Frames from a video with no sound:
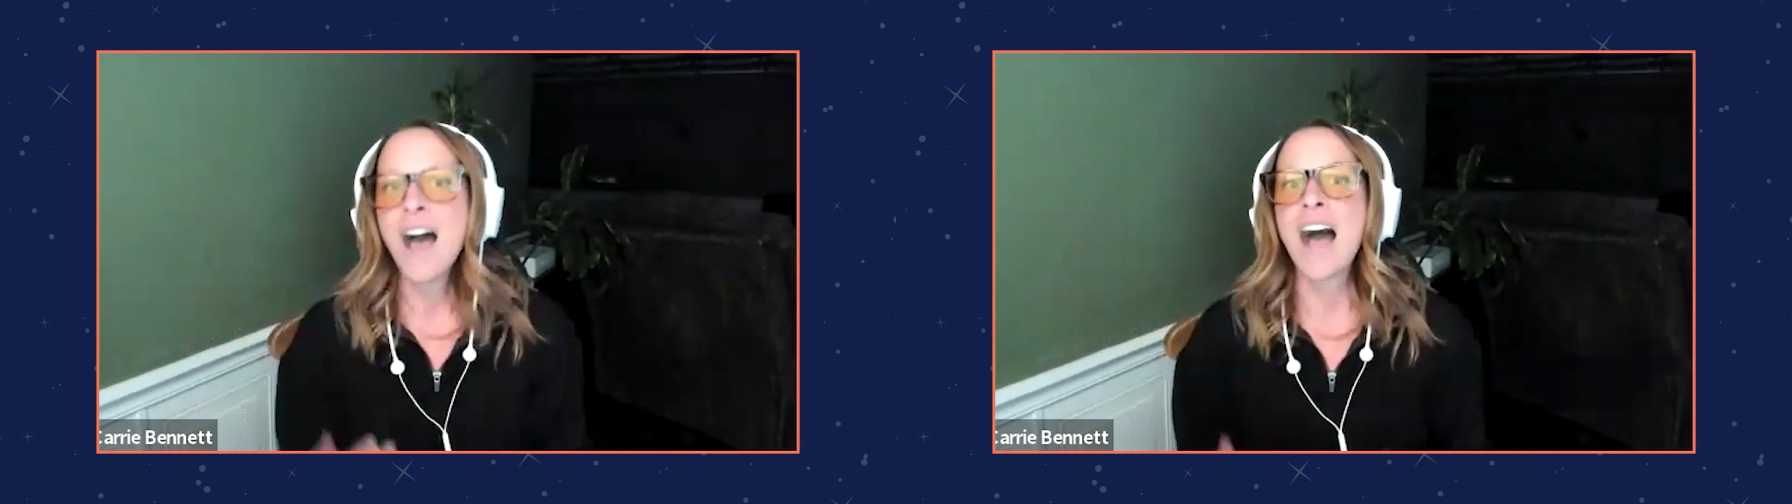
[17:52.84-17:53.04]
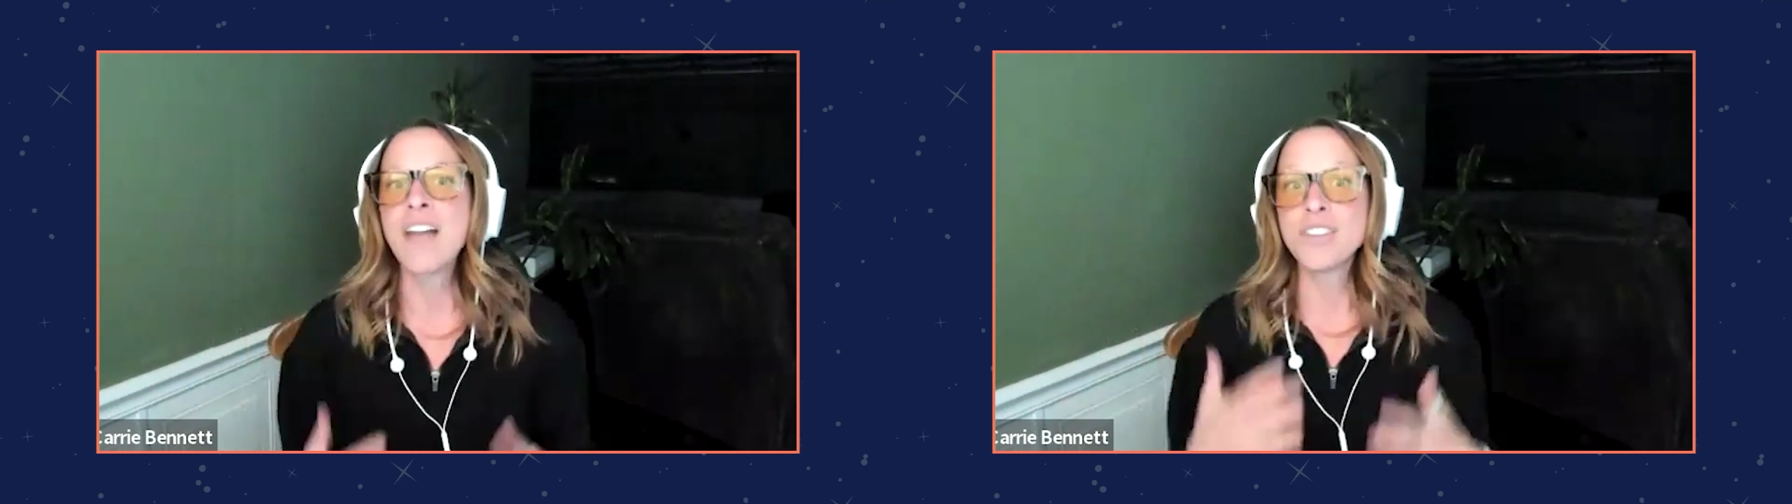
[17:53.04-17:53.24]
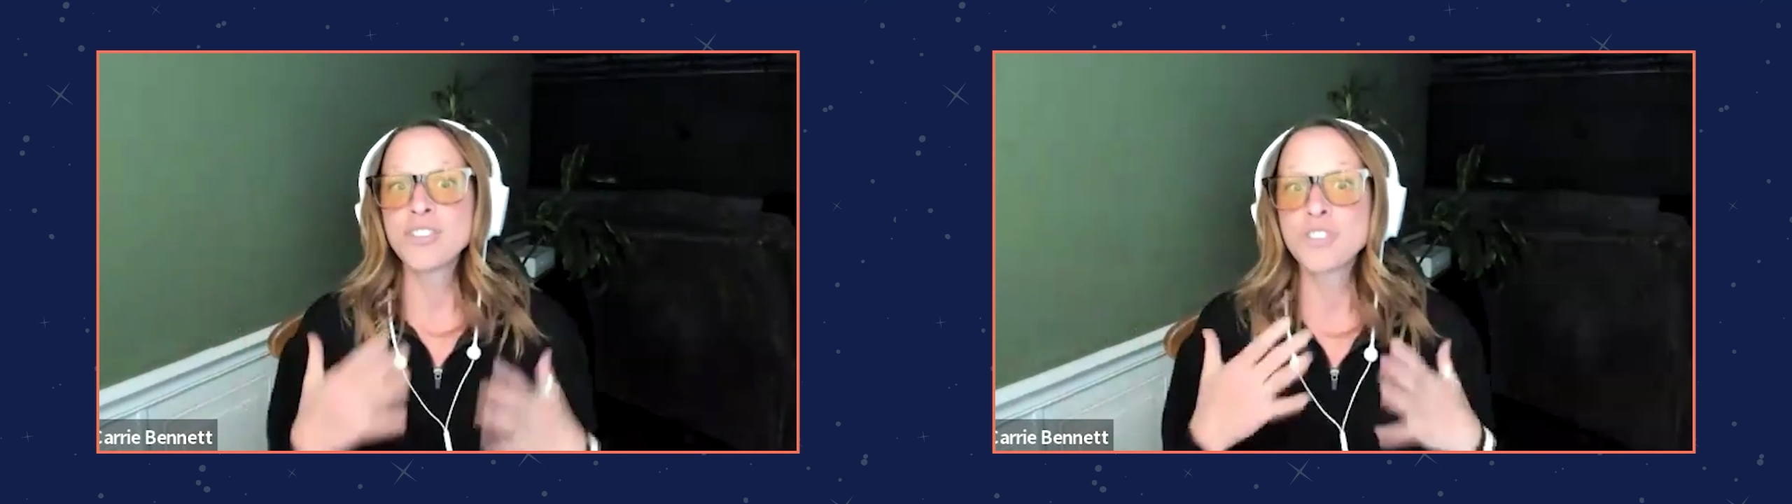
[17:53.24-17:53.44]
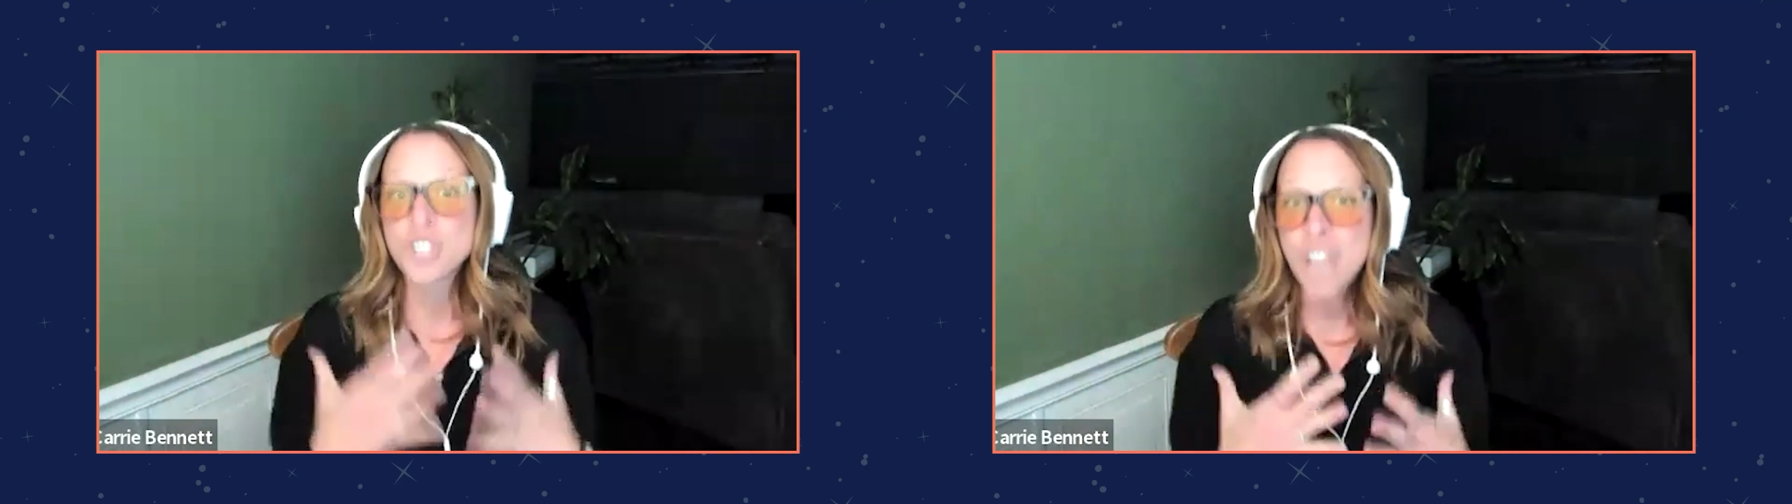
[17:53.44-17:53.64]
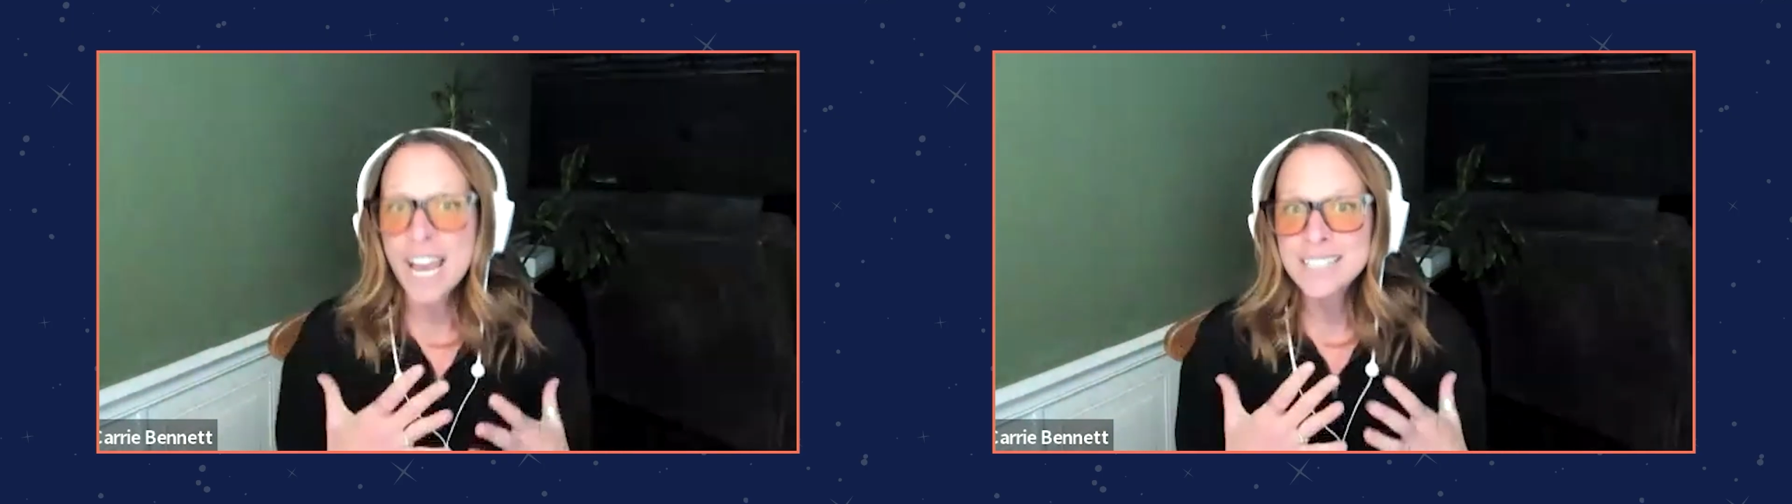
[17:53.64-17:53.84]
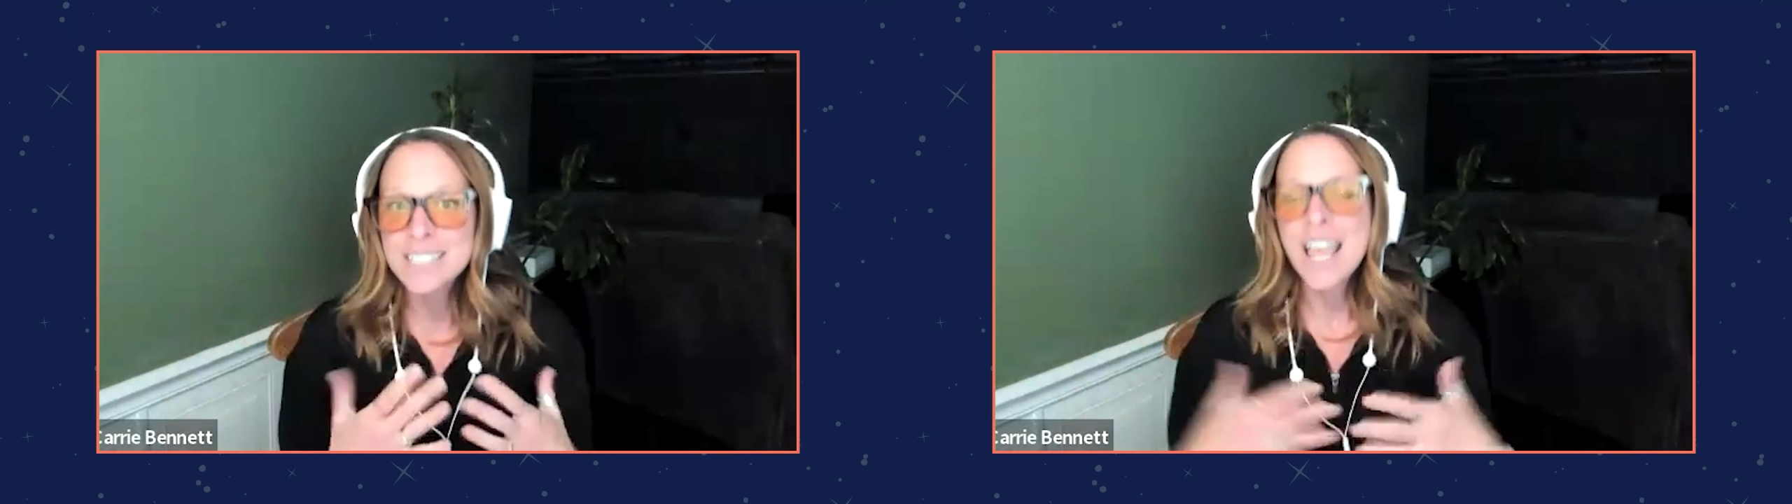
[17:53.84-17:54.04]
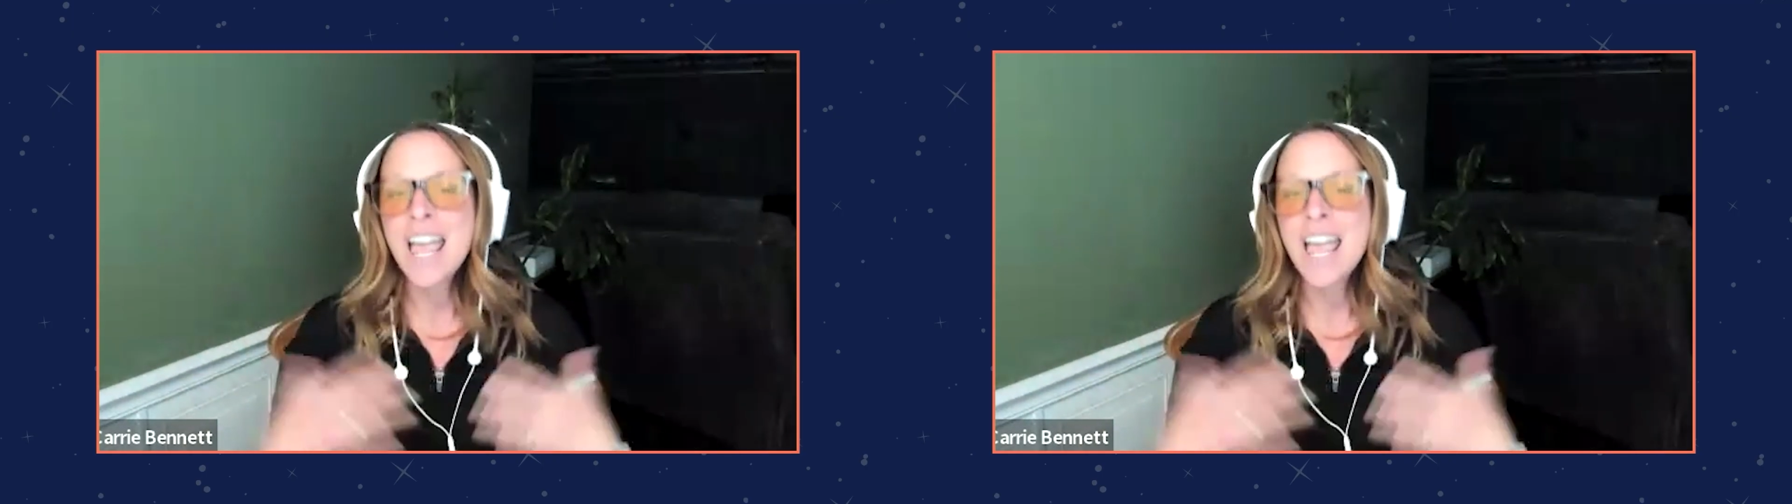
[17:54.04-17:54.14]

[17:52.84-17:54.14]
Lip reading: on the chest,